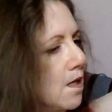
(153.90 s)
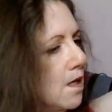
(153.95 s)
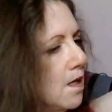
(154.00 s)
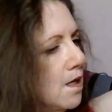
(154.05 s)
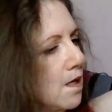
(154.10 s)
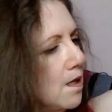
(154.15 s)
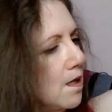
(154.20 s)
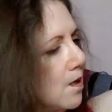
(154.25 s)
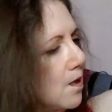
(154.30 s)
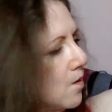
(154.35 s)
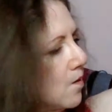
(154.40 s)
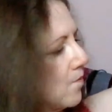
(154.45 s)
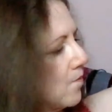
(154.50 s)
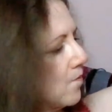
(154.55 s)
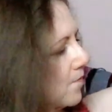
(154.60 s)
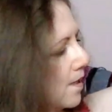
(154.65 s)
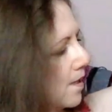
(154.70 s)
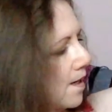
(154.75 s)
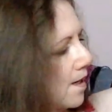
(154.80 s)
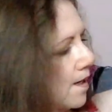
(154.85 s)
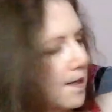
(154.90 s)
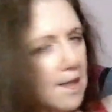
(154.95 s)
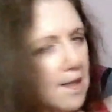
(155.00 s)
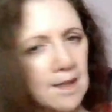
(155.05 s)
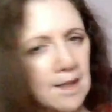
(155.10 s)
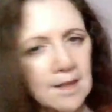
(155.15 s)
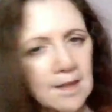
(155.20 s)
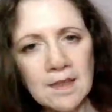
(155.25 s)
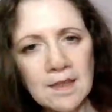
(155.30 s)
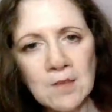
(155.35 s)
It
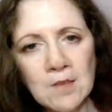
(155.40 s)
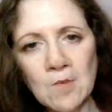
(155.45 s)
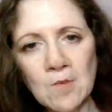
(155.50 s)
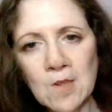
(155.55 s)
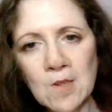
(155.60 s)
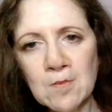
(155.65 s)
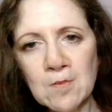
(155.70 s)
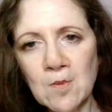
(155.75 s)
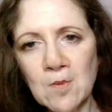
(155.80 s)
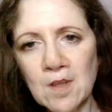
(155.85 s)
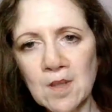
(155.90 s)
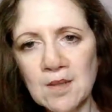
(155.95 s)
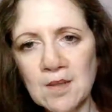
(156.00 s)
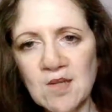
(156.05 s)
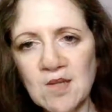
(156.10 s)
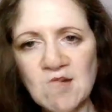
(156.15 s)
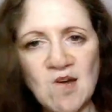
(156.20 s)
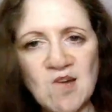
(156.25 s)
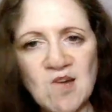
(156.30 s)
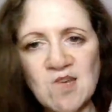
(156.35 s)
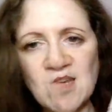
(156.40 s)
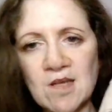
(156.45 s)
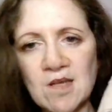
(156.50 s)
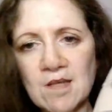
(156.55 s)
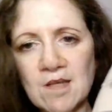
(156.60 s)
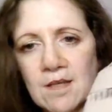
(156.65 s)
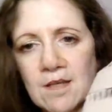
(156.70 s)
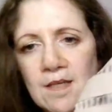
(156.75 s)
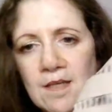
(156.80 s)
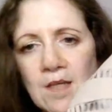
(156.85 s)
has this wonderful construction.
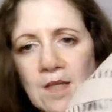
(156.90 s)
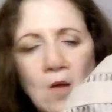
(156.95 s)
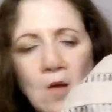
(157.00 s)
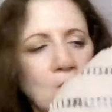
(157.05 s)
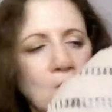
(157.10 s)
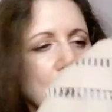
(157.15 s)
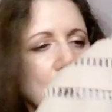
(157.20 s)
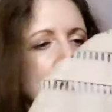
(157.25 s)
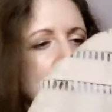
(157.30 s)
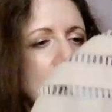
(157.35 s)
So